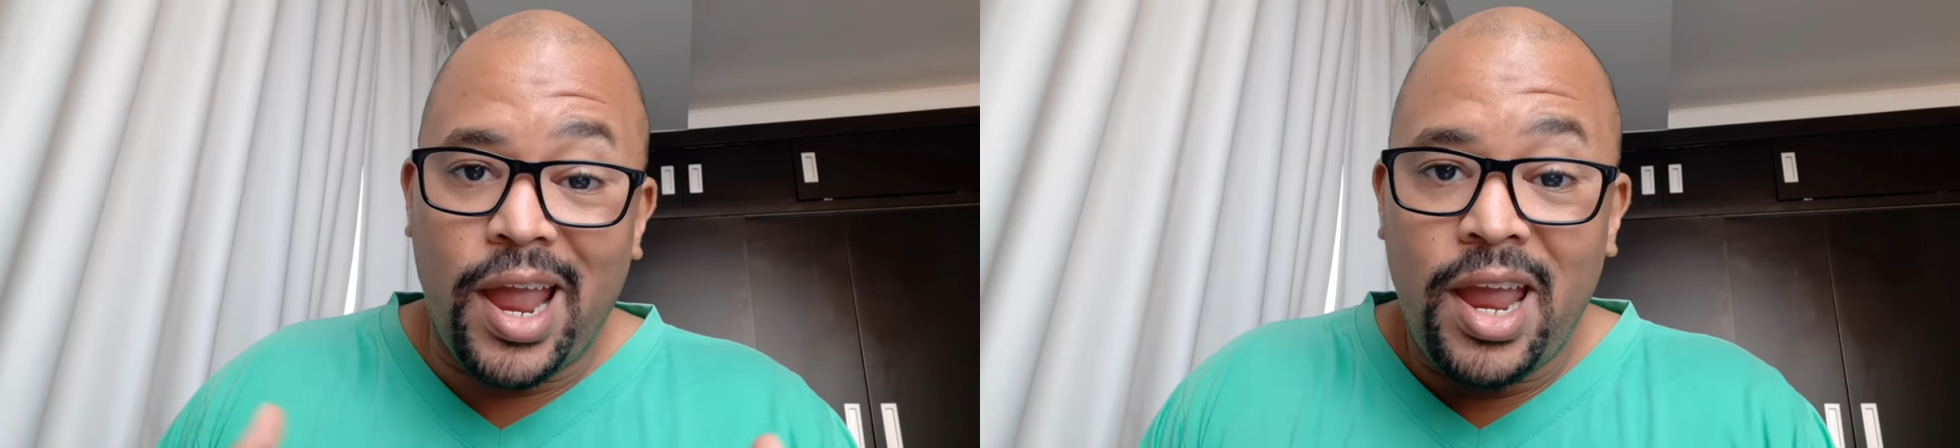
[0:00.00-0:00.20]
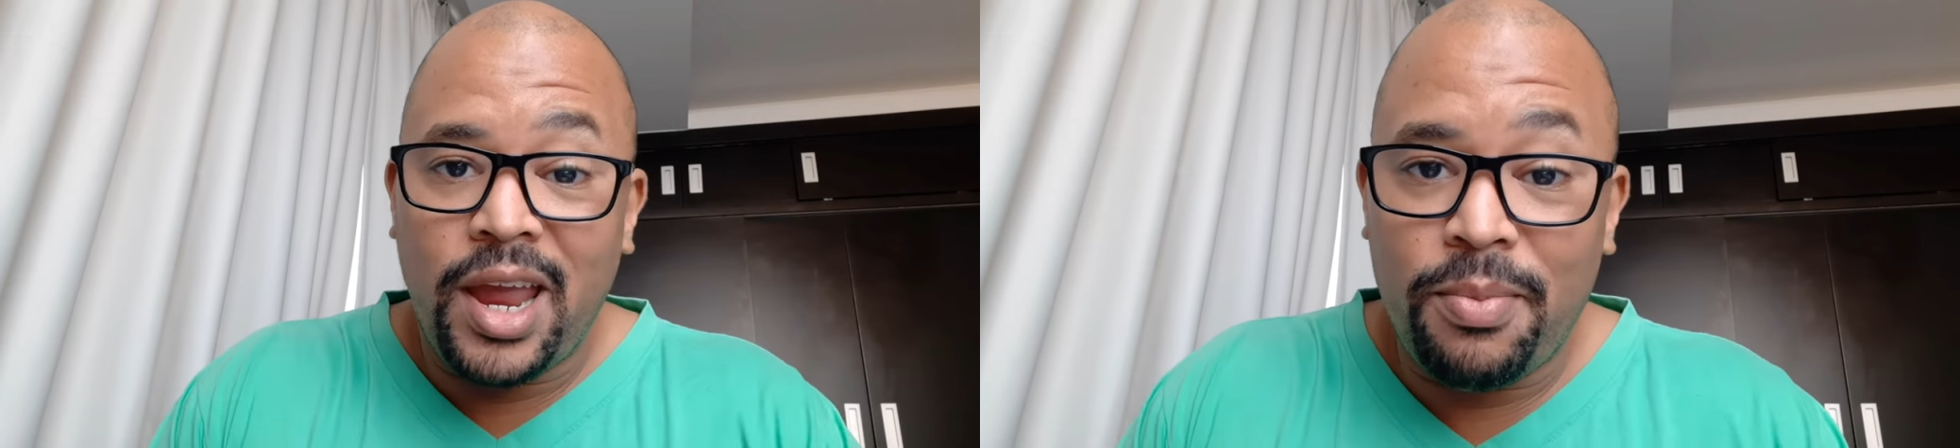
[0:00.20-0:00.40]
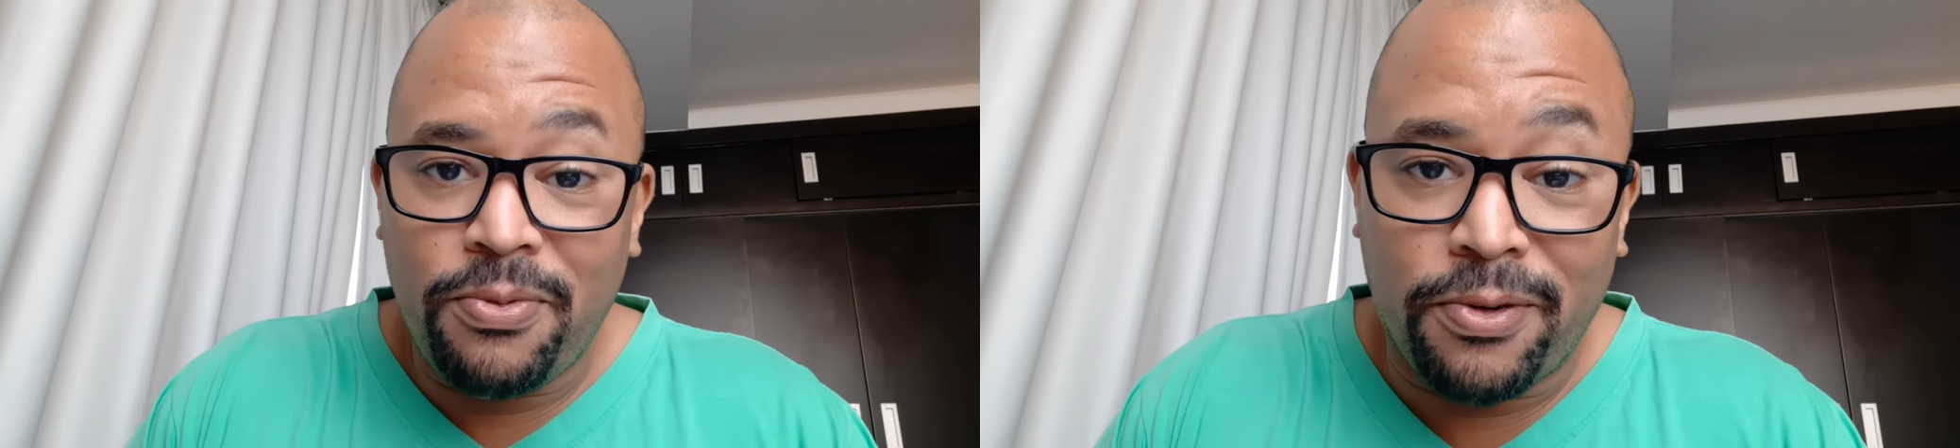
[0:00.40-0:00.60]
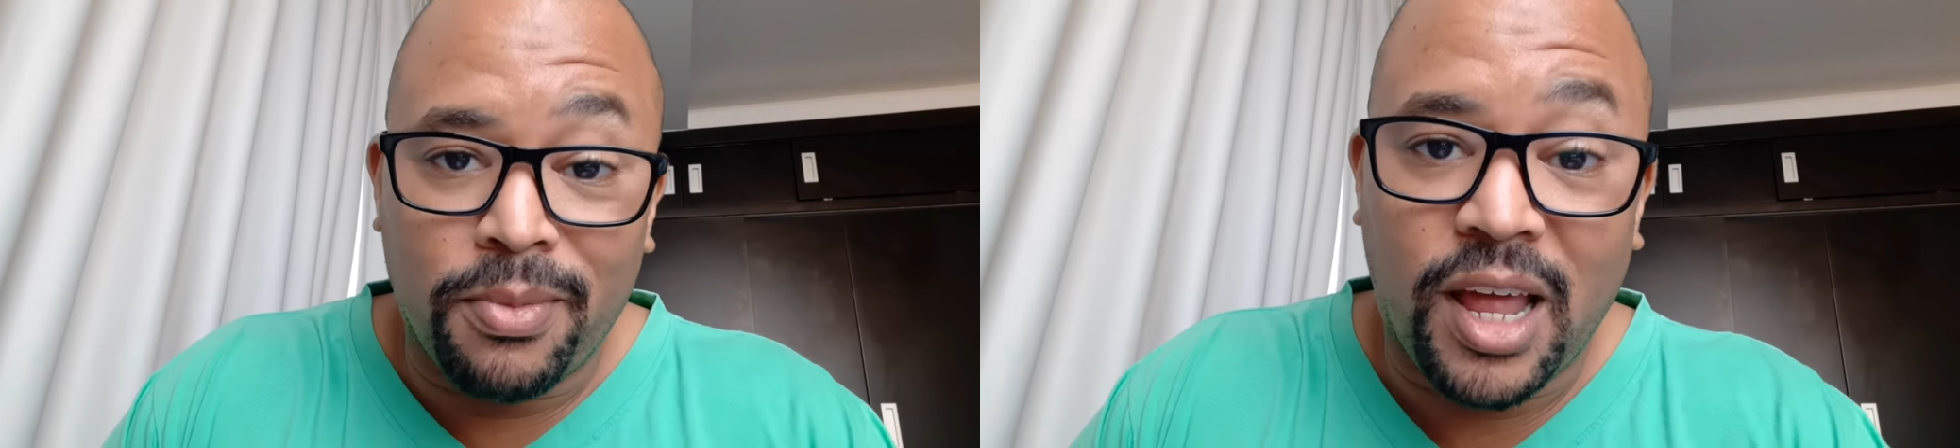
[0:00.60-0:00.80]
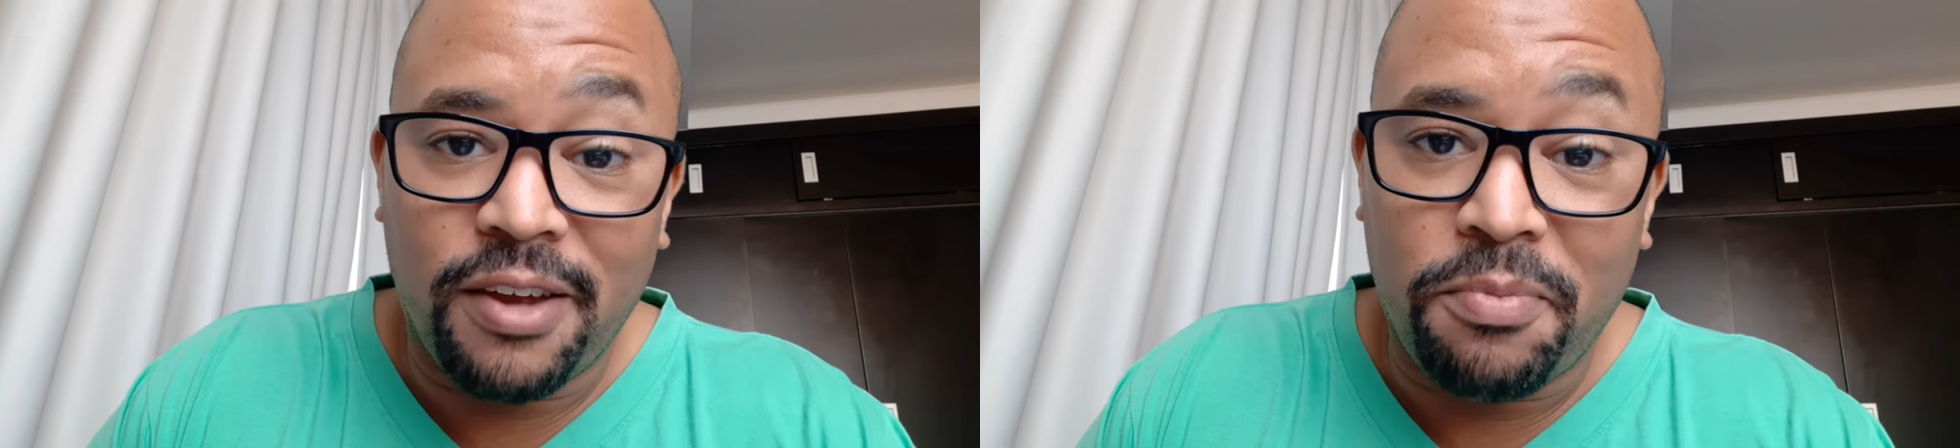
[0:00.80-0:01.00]
Abe from
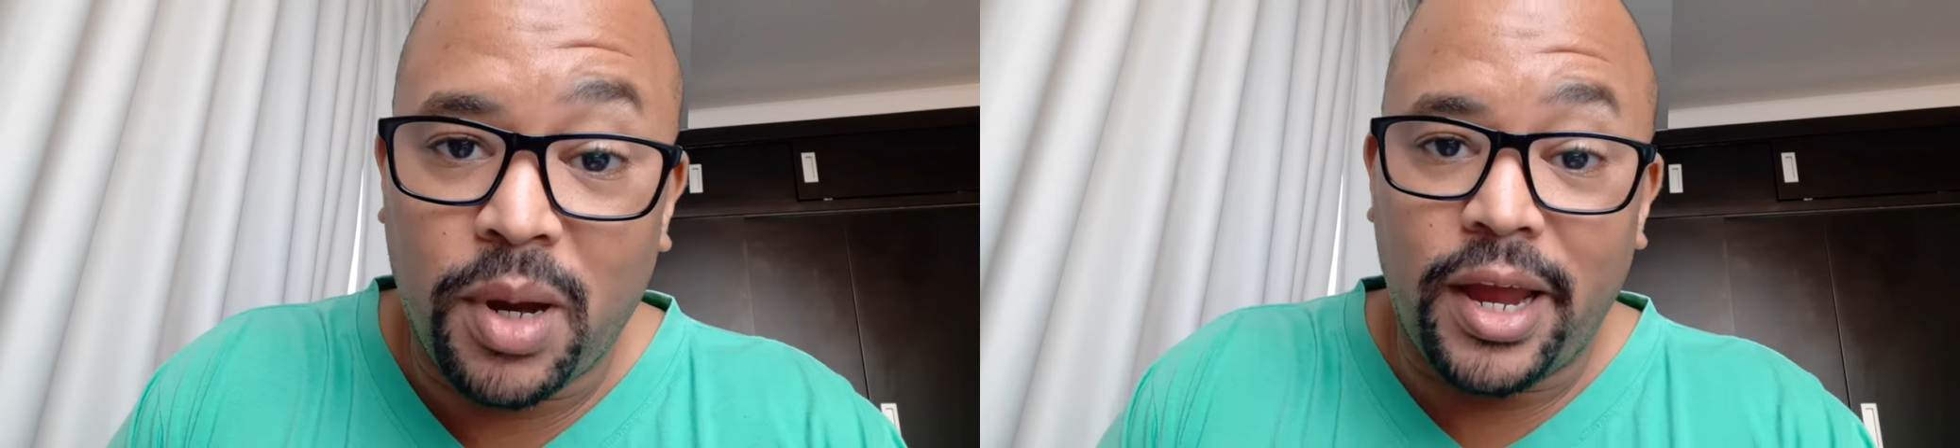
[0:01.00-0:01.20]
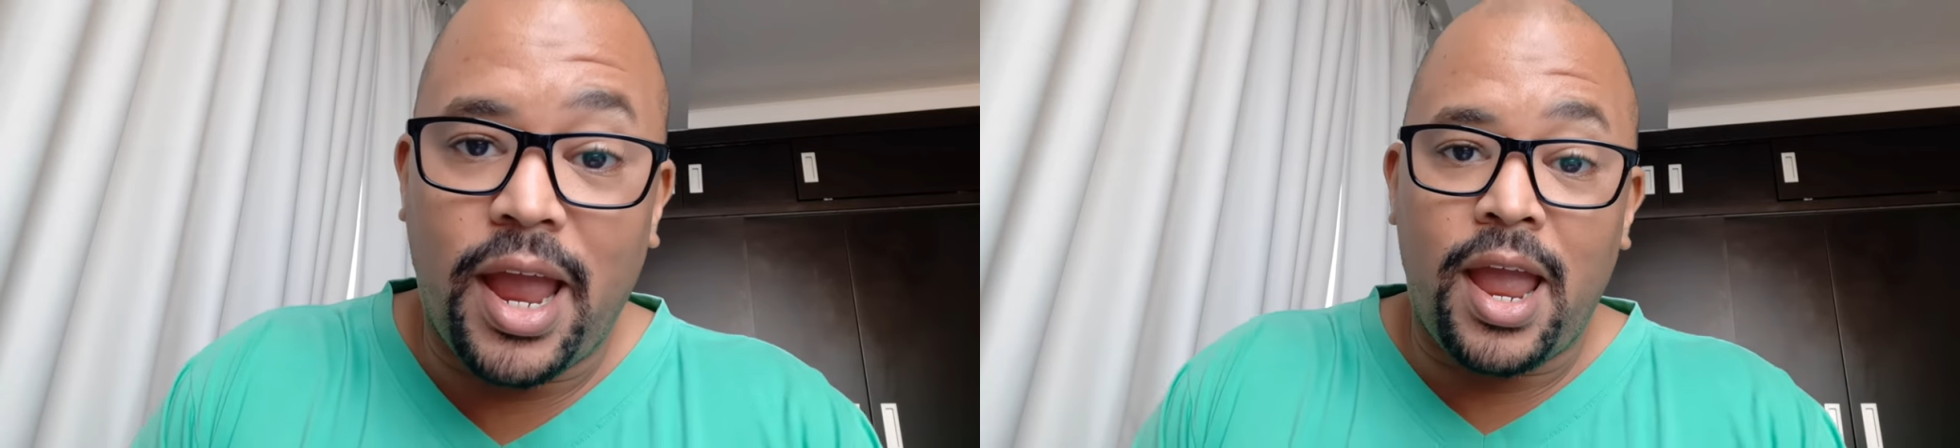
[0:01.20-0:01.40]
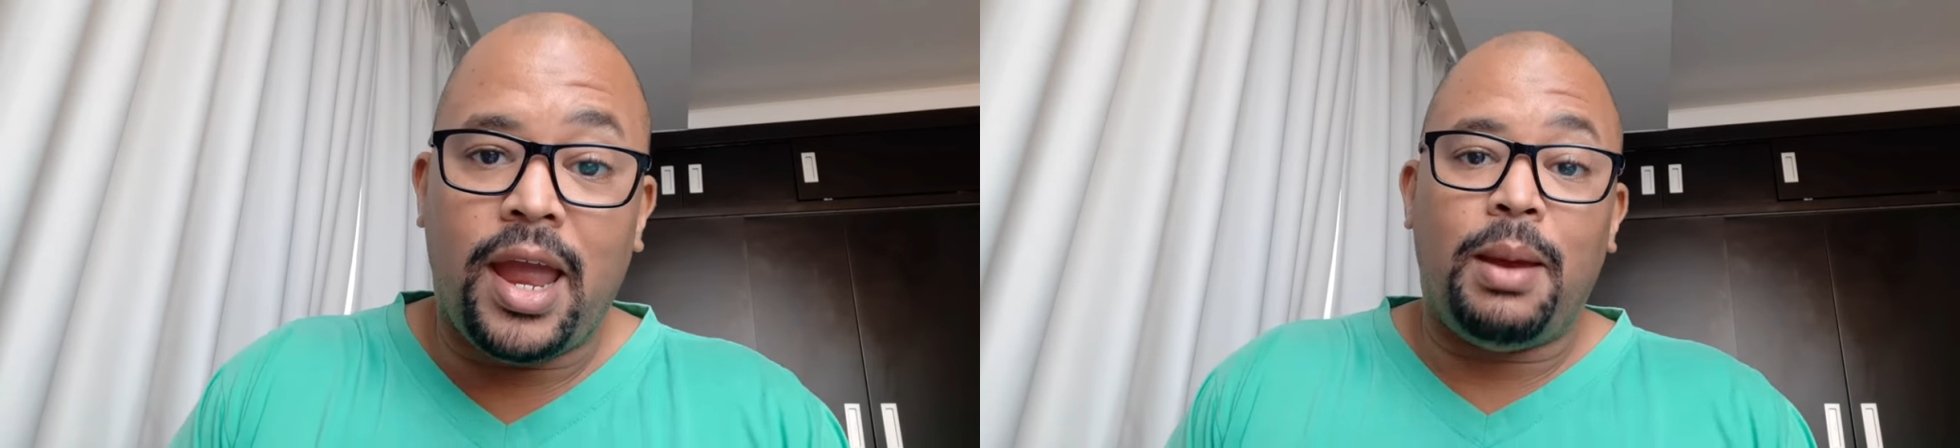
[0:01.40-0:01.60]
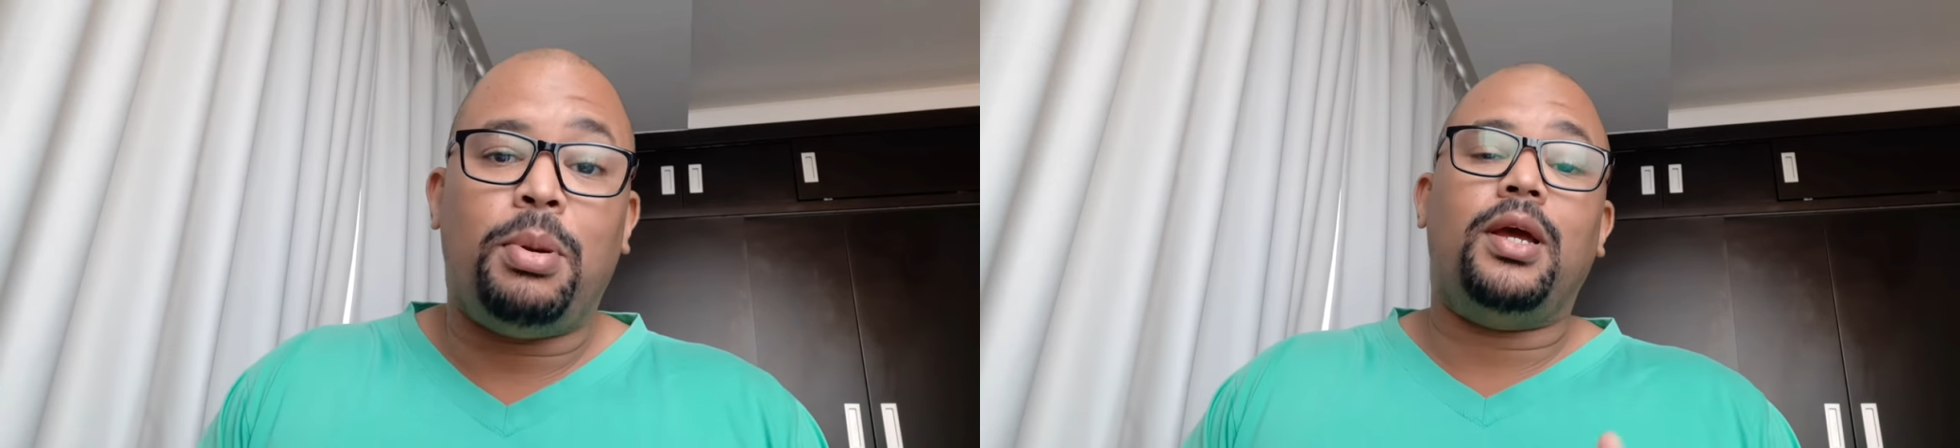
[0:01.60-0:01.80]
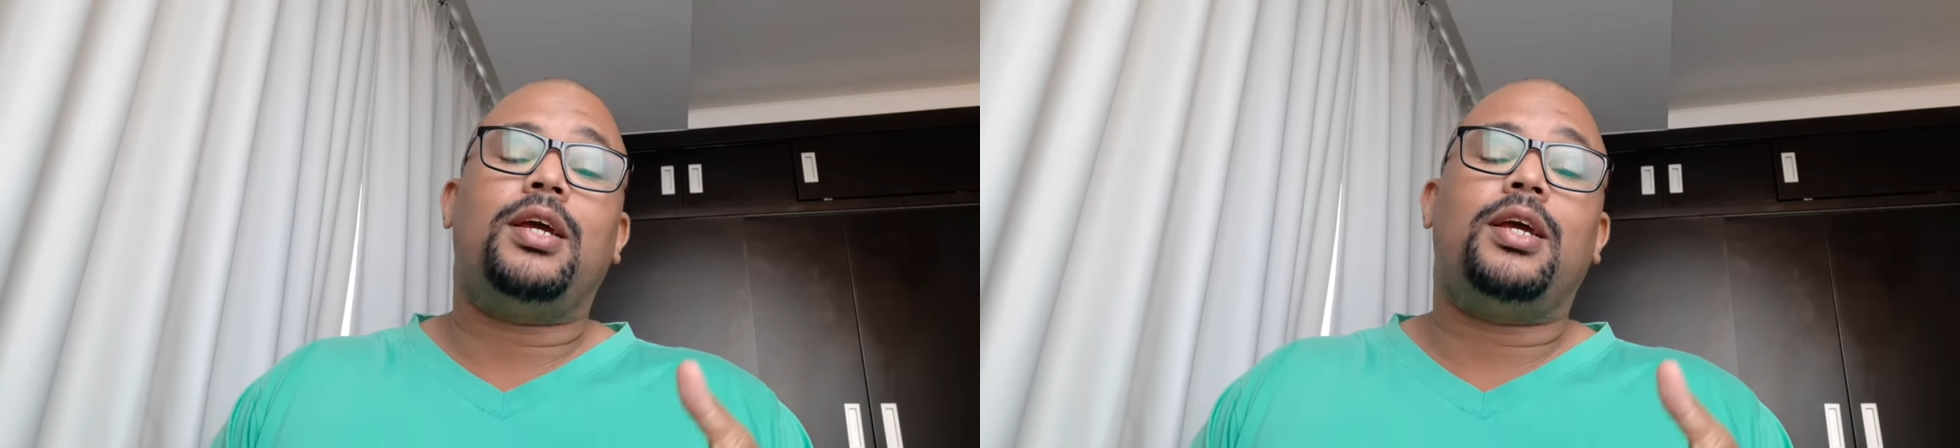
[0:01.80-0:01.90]
Life by Abe